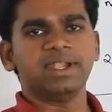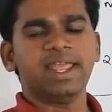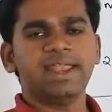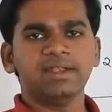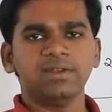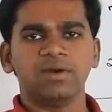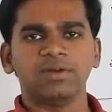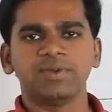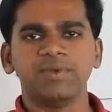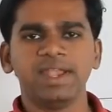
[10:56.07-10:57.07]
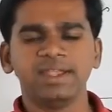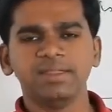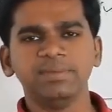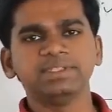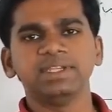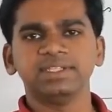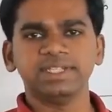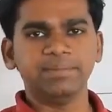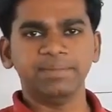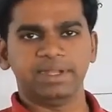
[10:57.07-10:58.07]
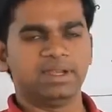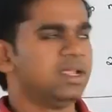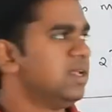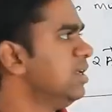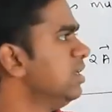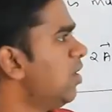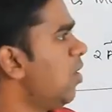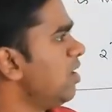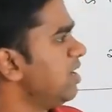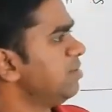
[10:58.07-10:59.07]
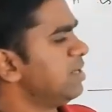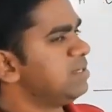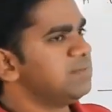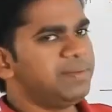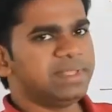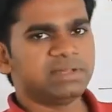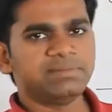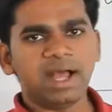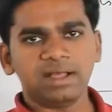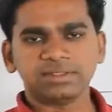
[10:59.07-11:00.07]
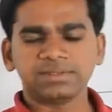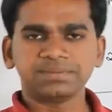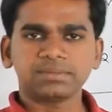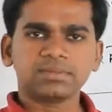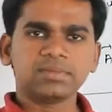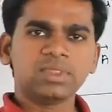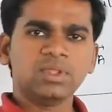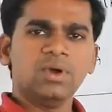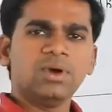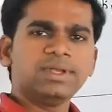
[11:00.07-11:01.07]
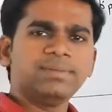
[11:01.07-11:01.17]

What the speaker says: 10 or 20, means it is a number, or it may be the mass, or it